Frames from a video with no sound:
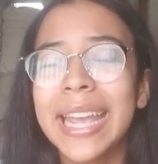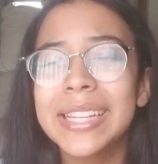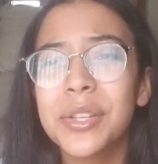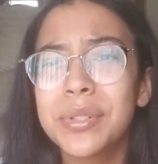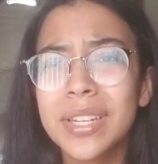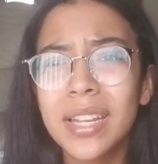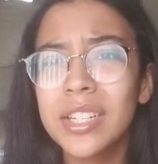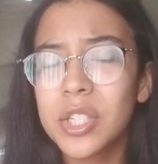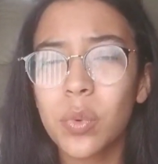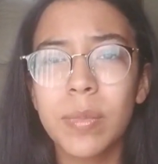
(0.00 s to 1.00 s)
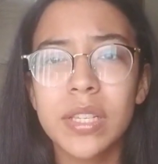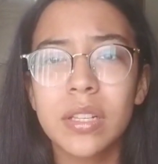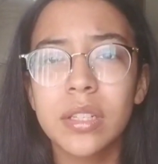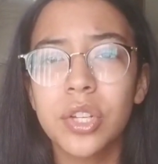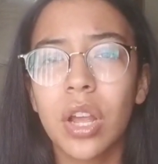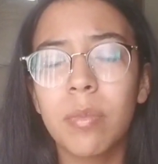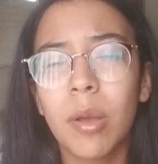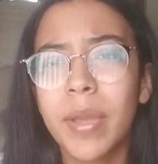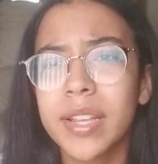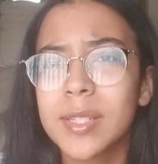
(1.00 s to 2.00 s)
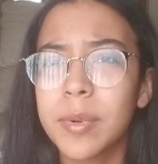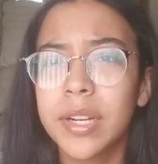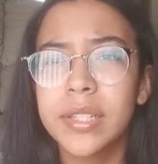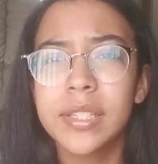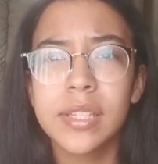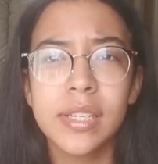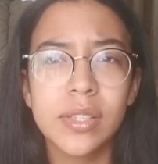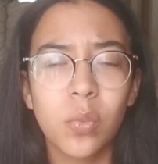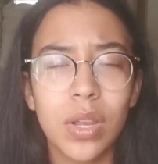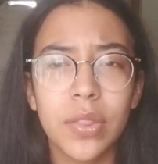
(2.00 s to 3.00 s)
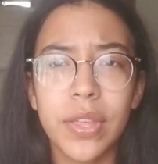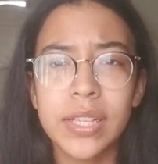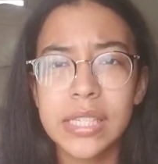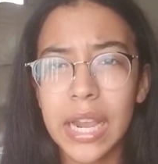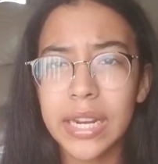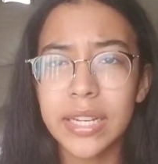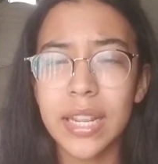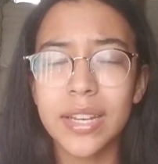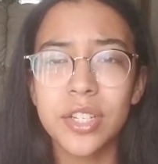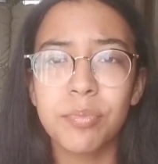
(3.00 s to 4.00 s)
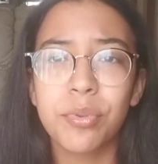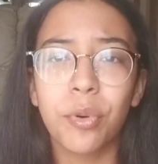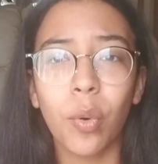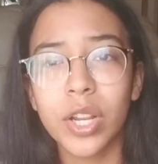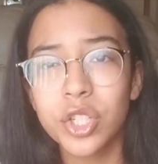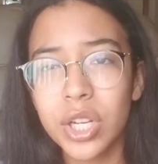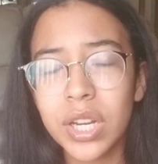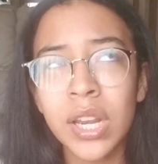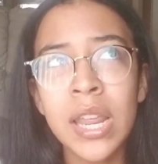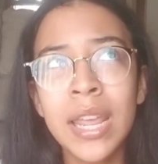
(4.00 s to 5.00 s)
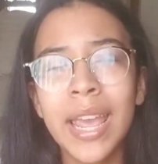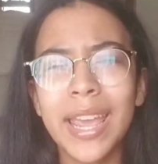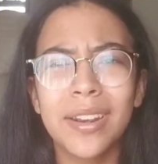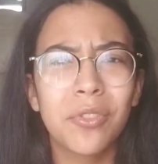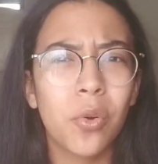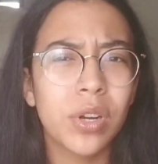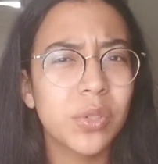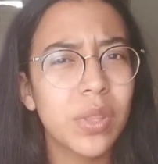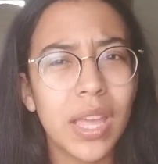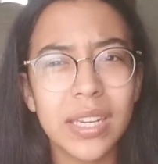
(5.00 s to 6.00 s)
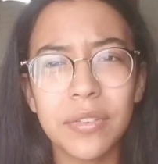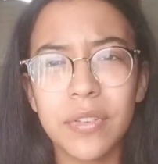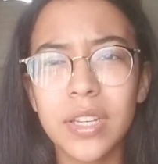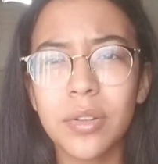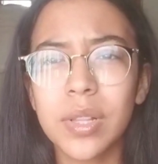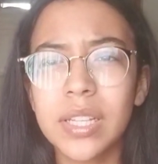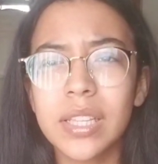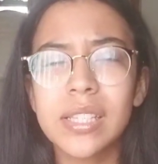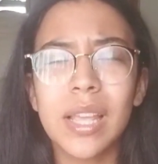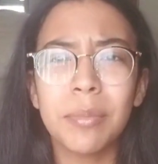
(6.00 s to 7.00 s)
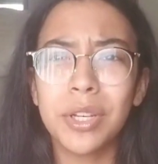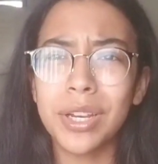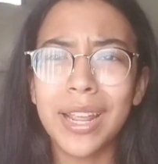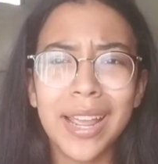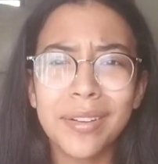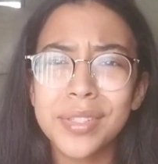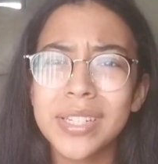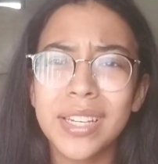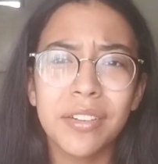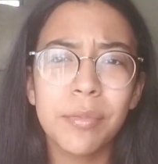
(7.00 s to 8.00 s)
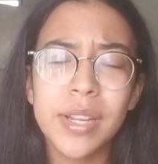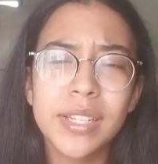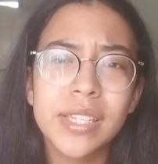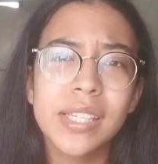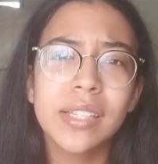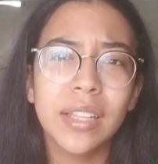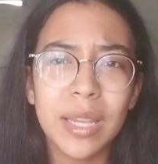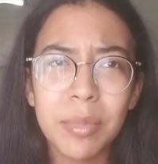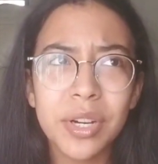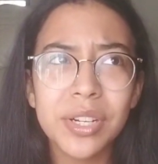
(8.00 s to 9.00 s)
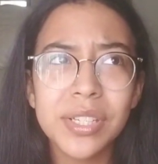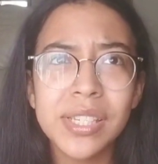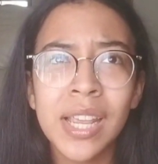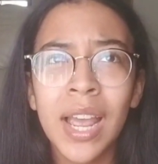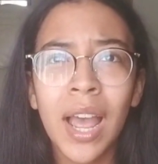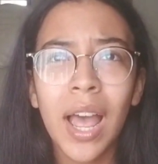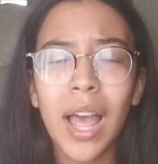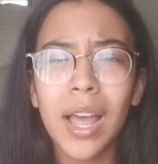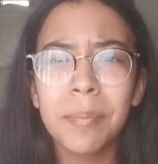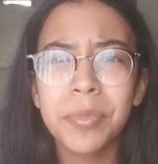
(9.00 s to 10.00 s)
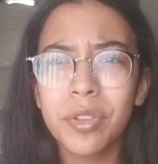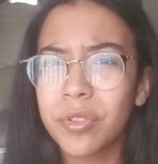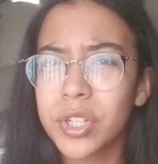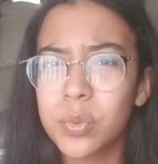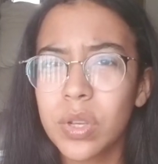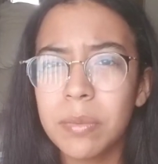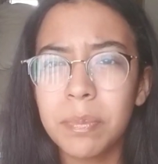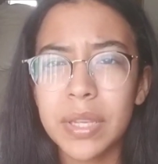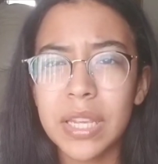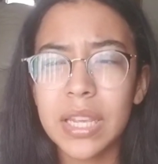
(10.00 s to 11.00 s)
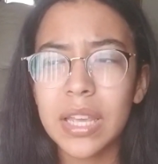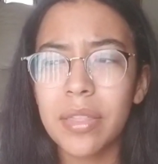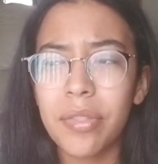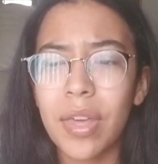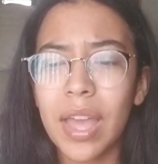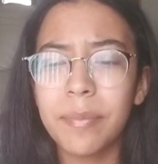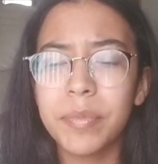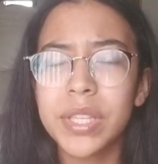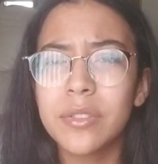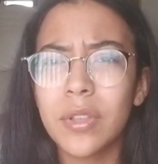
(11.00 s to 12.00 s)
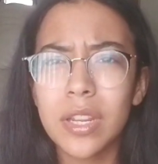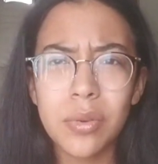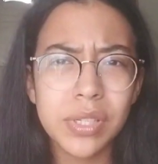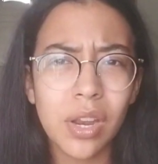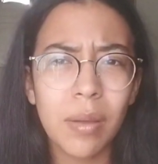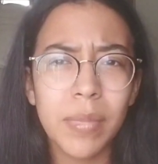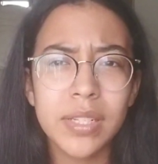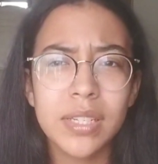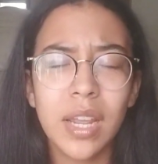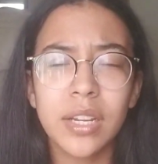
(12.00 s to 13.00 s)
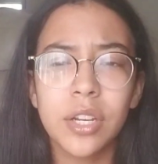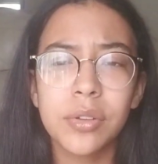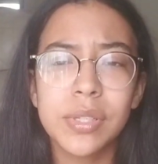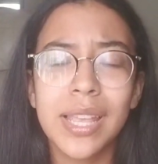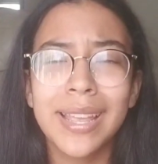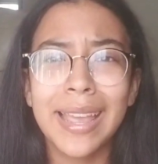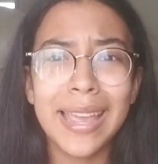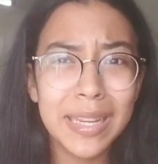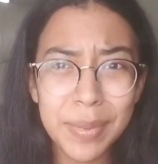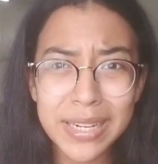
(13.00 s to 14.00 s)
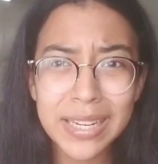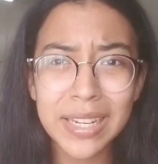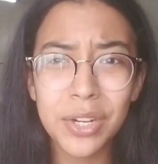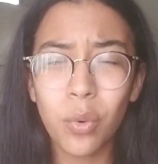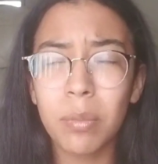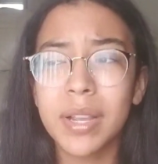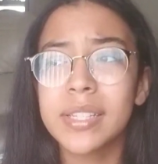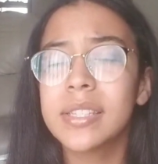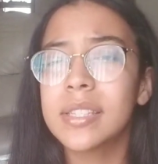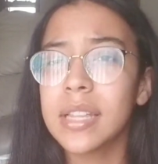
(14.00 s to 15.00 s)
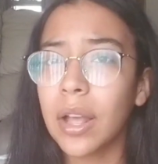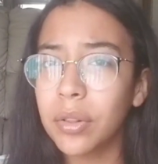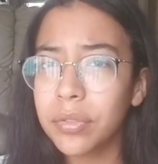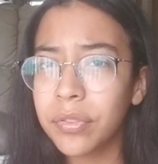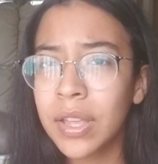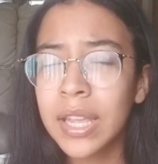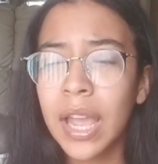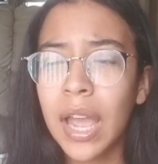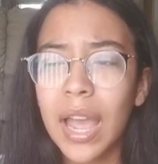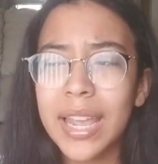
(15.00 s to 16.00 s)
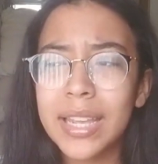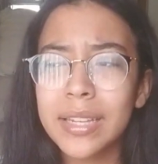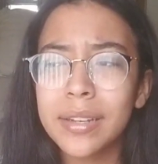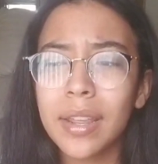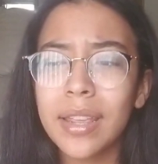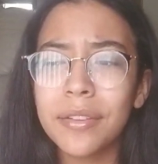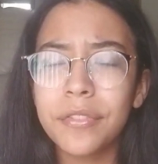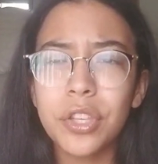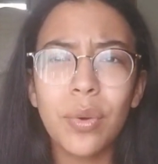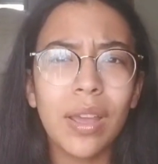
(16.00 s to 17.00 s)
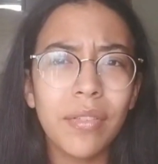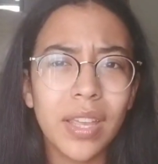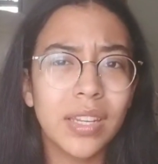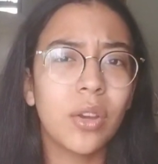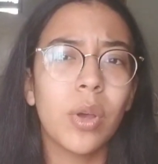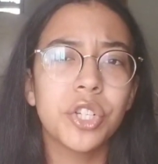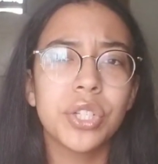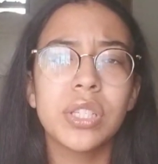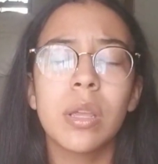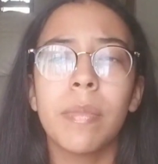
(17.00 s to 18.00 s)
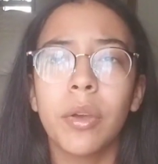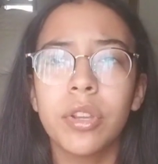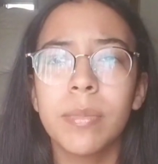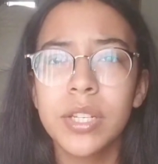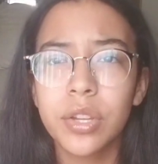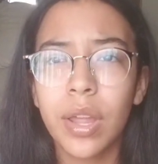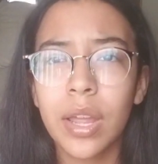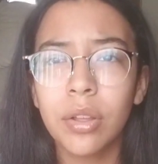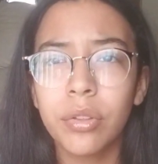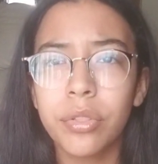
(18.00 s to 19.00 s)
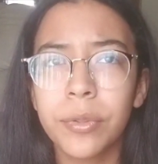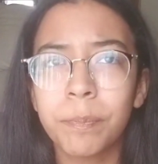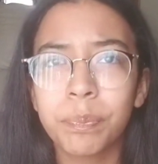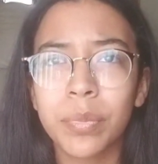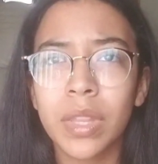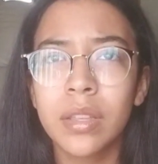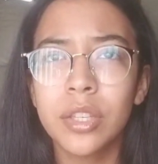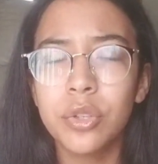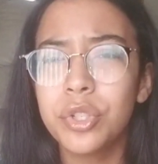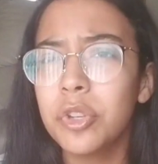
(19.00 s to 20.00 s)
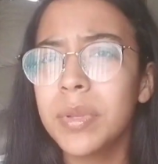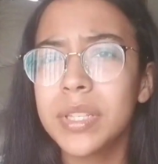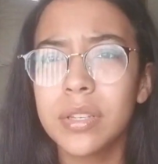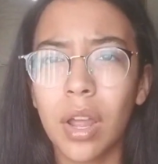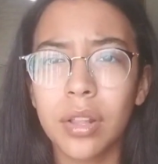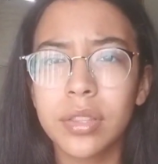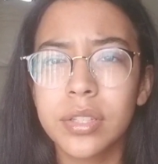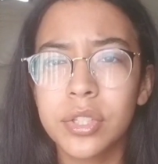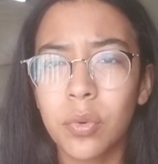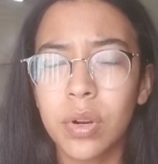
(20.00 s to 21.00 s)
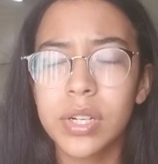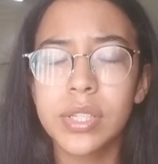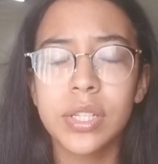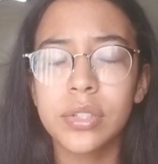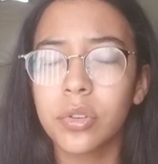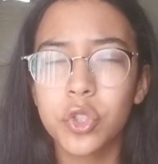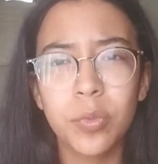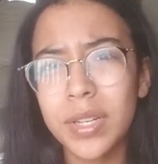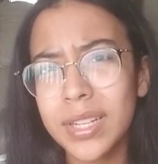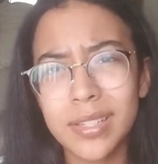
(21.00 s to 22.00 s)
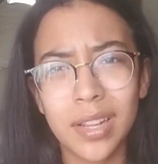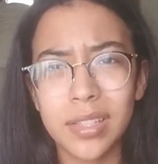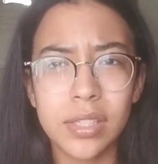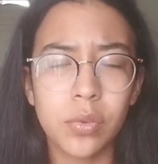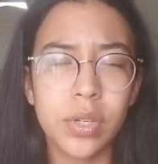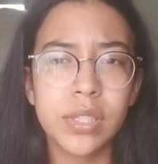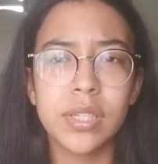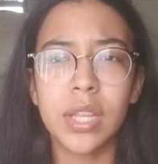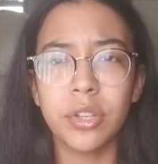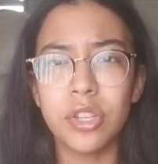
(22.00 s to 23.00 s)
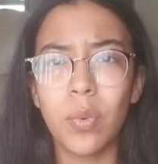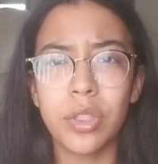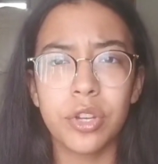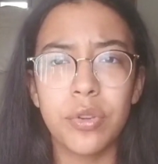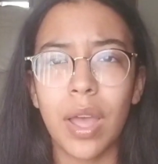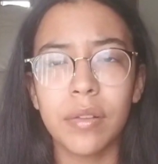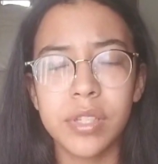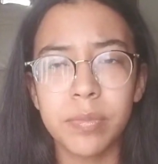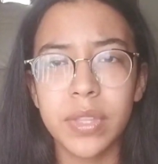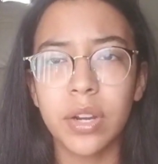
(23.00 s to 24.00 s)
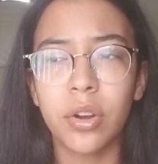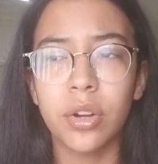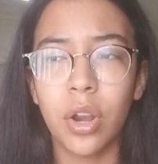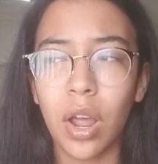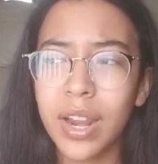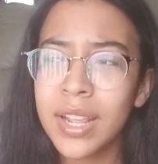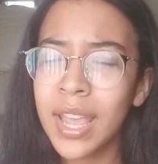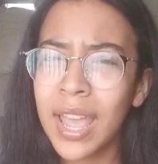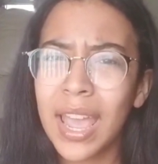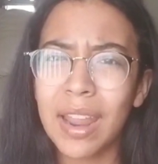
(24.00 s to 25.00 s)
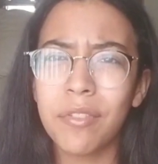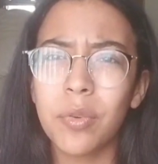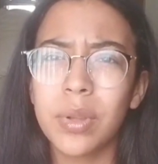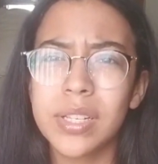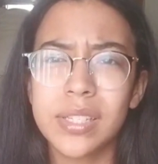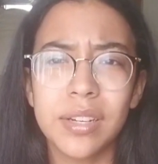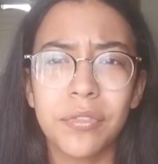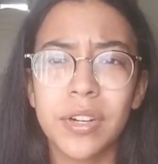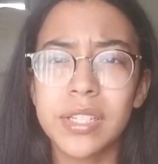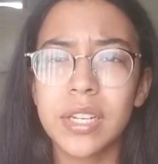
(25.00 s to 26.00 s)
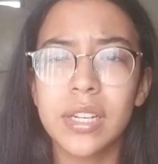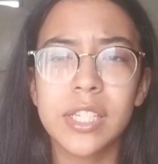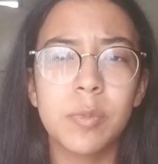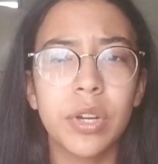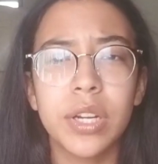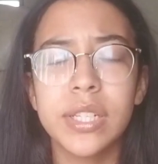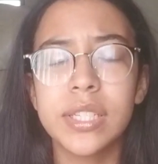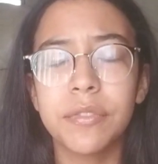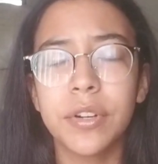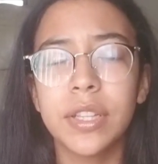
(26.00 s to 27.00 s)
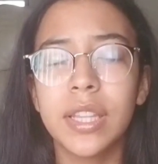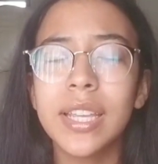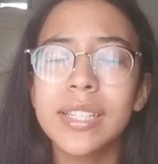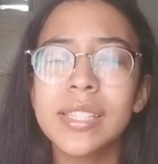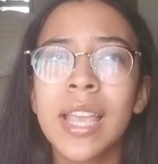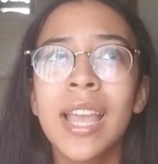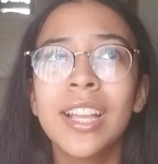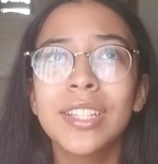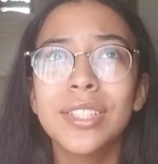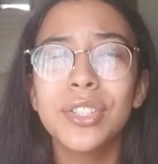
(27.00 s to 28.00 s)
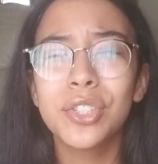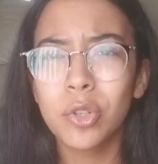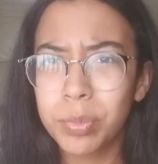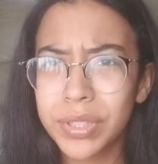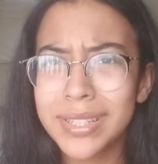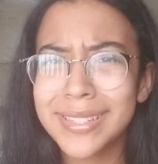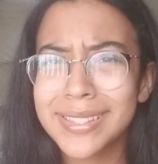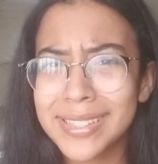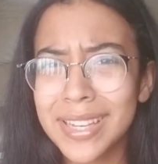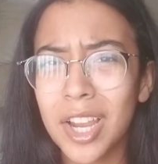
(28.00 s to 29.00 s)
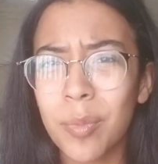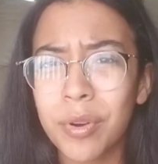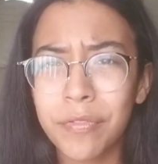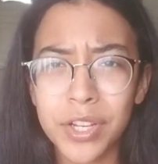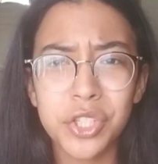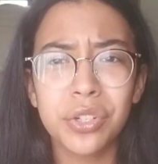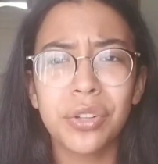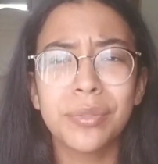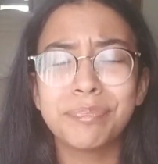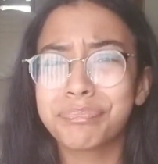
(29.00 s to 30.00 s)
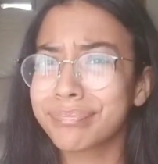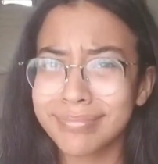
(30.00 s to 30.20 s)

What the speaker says: So today I just want to basically talk about my experiences with anxiety and depression. And of course, with any video like this, I'm gonna have to give my disclaimers. The first one being that this video is not meant to diagnose anybody nor myself. And if you have any questions about your mental health, YouTube is not the source and social media is not the source to tell you whether you have something or not. Everyone is different, is gonna experience different things. So please seek a professional.